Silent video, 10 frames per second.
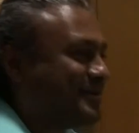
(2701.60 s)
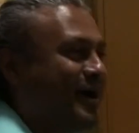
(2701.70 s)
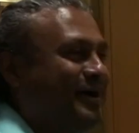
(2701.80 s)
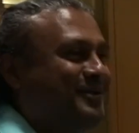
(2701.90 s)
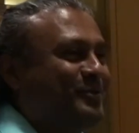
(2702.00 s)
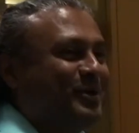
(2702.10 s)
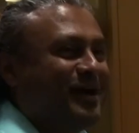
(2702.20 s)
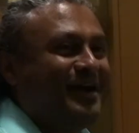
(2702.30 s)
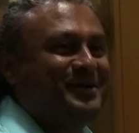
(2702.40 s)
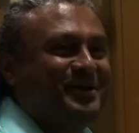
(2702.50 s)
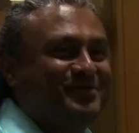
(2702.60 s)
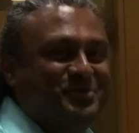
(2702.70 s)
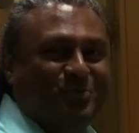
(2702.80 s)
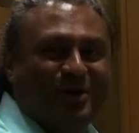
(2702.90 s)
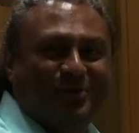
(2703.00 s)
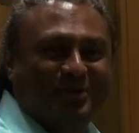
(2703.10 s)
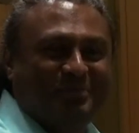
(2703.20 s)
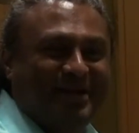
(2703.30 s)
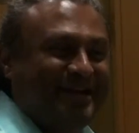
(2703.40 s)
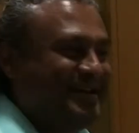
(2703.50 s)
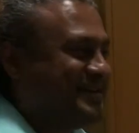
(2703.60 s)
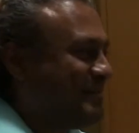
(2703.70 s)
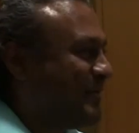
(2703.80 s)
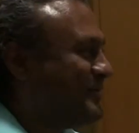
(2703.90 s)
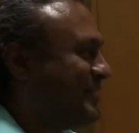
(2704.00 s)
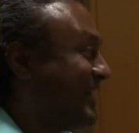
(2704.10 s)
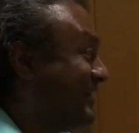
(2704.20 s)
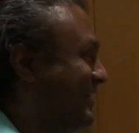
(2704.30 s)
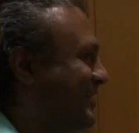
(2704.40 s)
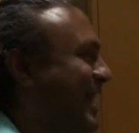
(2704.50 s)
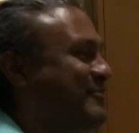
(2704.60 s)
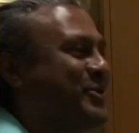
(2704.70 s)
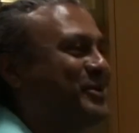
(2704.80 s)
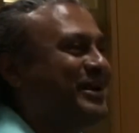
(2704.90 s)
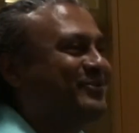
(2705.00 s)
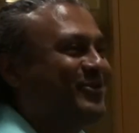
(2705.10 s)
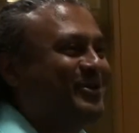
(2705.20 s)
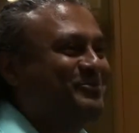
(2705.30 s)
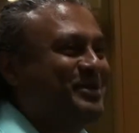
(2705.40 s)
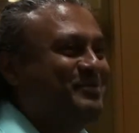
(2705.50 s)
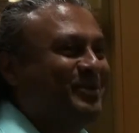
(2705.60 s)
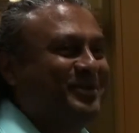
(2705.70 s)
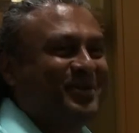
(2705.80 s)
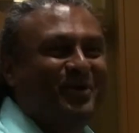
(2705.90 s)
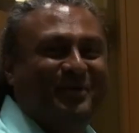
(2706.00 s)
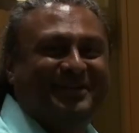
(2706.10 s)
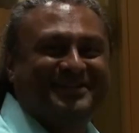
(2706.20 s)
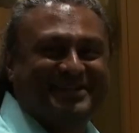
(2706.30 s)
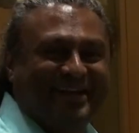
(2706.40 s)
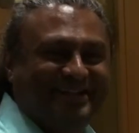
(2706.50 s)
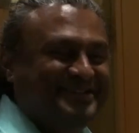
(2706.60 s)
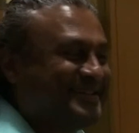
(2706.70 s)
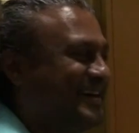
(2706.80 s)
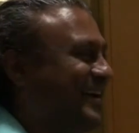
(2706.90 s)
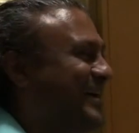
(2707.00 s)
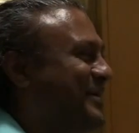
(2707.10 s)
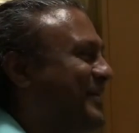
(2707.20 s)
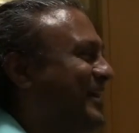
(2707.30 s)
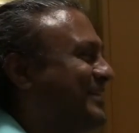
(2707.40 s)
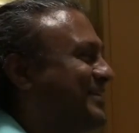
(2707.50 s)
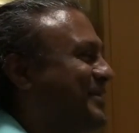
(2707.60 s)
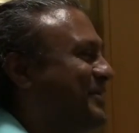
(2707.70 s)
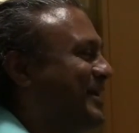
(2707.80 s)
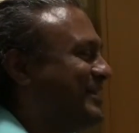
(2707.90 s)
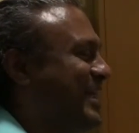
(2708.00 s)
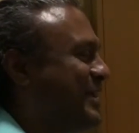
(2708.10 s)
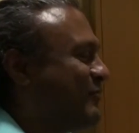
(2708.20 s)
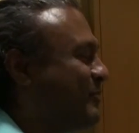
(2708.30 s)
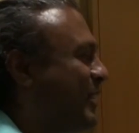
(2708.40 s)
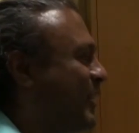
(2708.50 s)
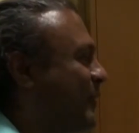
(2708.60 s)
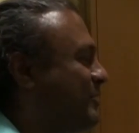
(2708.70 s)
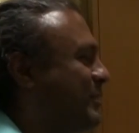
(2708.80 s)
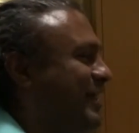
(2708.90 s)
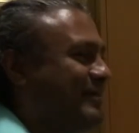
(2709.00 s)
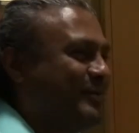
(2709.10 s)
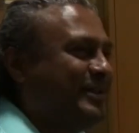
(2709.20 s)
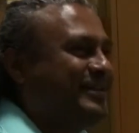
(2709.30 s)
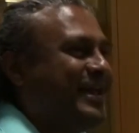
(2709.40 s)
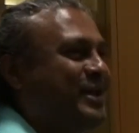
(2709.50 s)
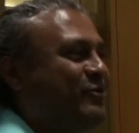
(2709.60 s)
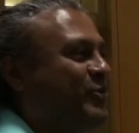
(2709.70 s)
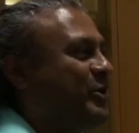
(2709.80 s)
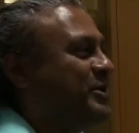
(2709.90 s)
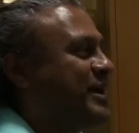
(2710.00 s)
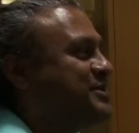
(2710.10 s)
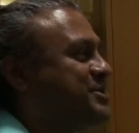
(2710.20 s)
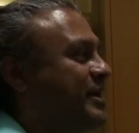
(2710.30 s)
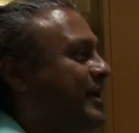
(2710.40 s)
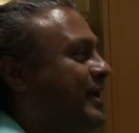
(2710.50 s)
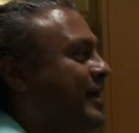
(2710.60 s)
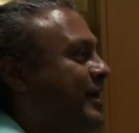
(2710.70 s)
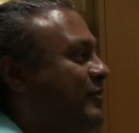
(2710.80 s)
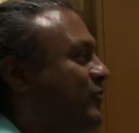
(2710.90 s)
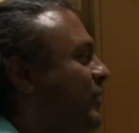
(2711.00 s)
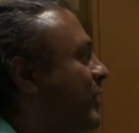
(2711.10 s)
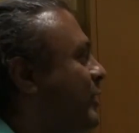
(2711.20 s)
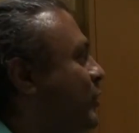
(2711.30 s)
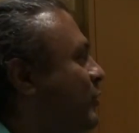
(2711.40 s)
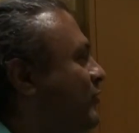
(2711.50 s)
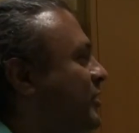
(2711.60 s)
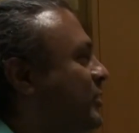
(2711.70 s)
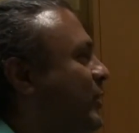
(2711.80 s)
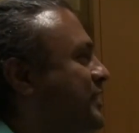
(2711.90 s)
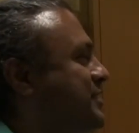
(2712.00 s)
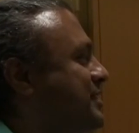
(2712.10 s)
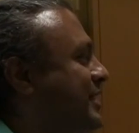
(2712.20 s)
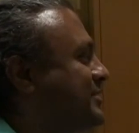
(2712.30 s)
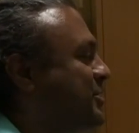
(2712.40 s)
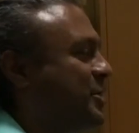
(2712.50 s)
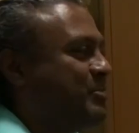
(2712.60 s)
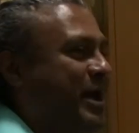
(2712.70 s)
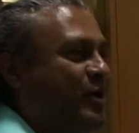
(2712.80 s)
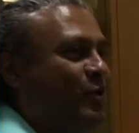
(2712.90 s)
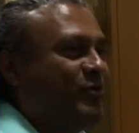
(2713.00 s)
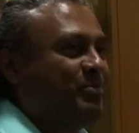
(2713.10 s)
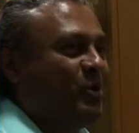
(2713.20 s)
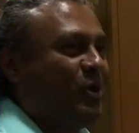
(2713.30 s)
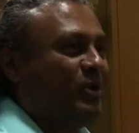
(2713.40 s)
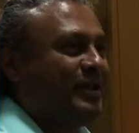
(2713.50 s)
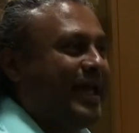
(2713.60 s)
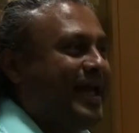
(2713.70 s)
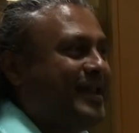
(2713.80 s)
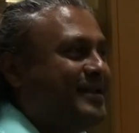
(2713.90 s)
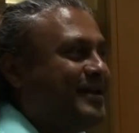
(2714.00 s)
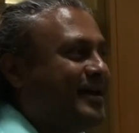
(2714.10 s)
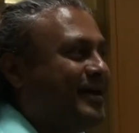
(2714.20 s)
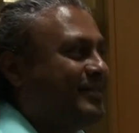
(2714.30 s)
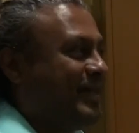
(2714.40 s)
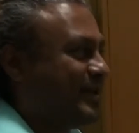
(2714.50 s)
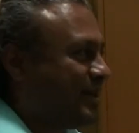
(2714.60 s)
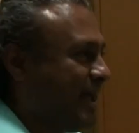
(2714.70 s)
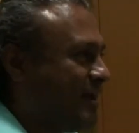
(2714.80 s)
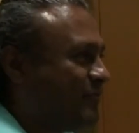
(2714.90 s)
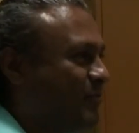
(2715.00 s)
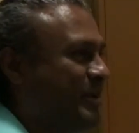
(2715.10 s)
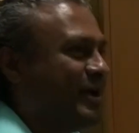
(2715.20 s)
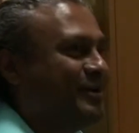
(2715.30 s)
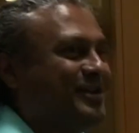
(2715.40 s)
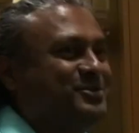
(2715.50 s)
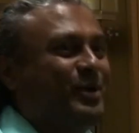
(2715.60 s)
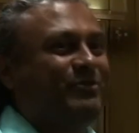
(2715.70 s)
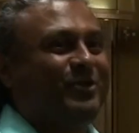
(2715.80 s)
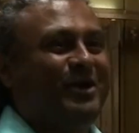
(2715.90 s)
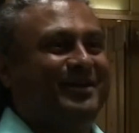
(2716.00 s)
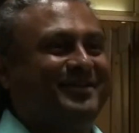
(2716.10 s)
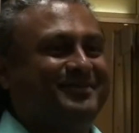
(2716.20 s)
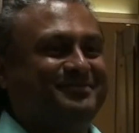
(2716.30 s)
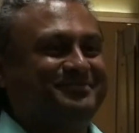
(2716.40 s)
gods were kind enough to work with my demo. Live coding in front of people is always a challenge, right? So thank you for bearing with me, and really thank you for your attention. If there are no further questions, I'll turn it back over to Paul, and thanks again for being such a wonderful audience.